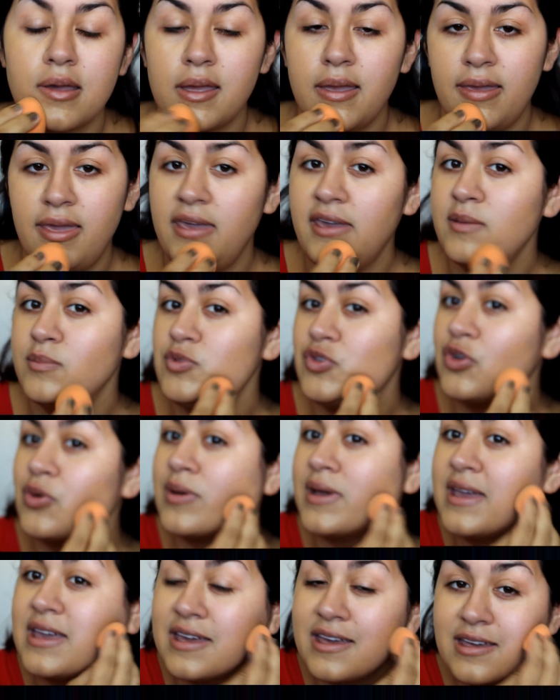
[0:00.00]
keep
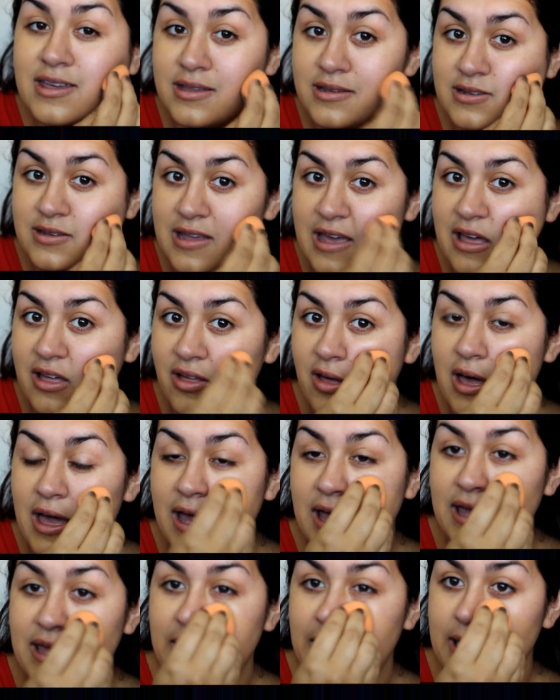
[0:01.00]
doing it until
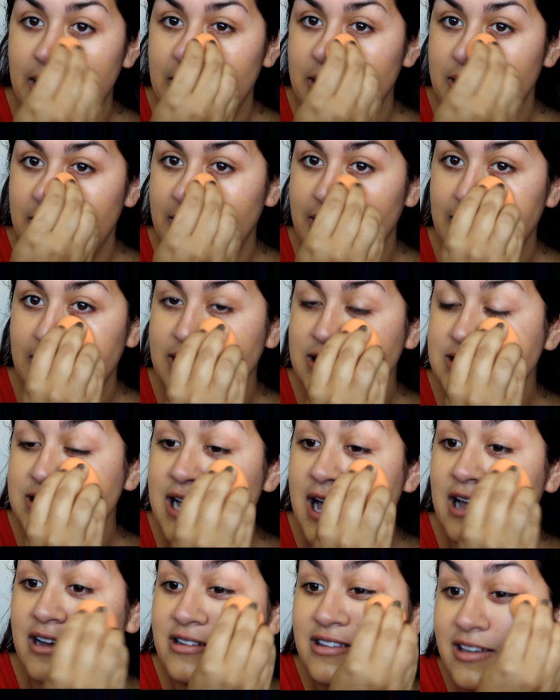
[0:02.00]
I get the
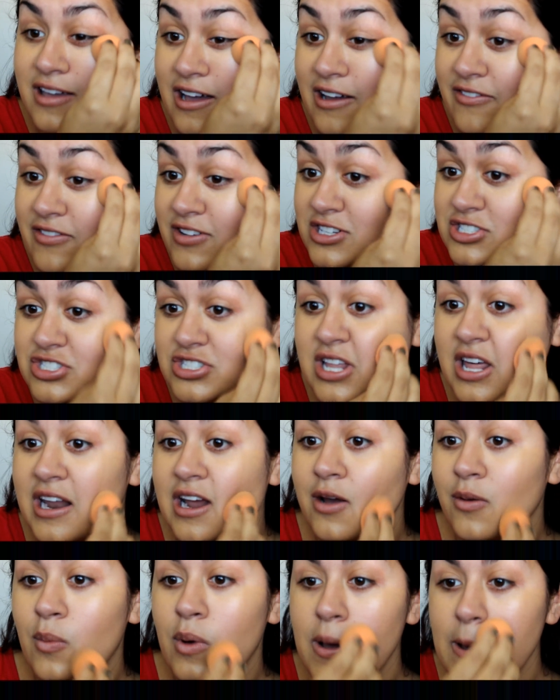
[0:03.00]
exact coverage that
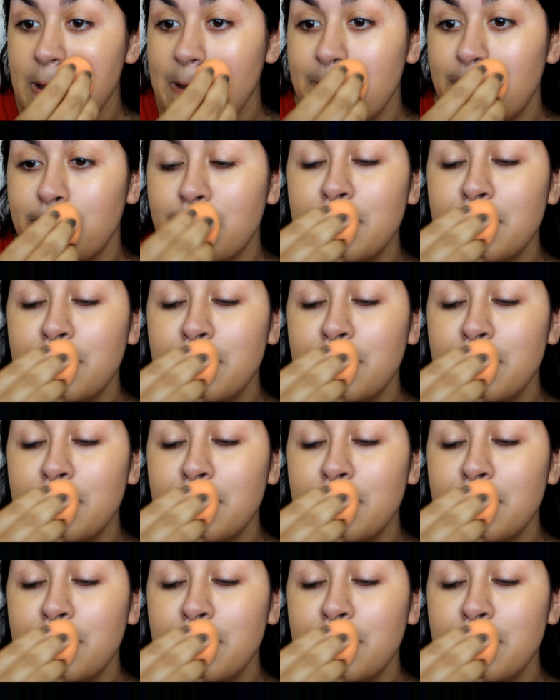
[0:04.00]
I want.